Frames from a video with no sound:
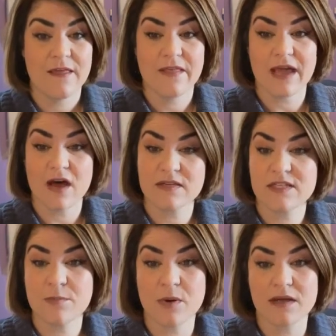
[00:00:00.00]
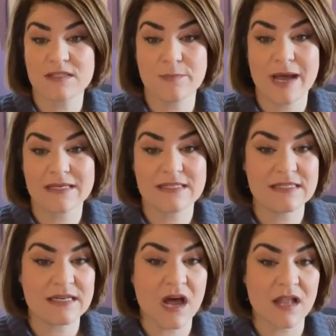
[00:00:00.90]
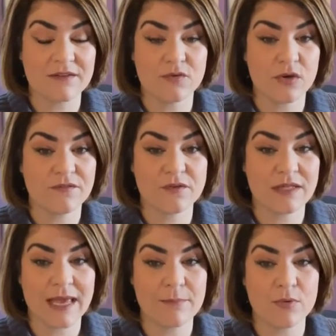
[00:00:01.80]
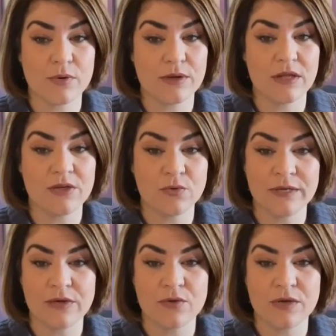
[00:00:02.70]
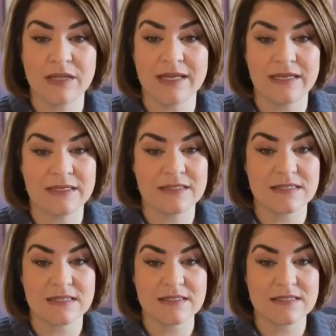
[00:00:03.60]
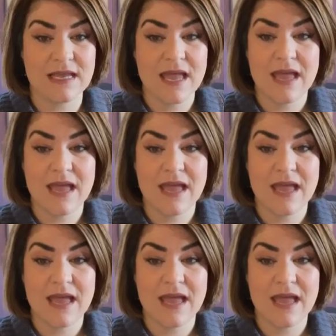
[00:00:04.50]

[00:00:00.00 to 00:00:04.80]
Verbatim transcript: They also brought spices and olive oil for lamp oil, anointing oil, and incense.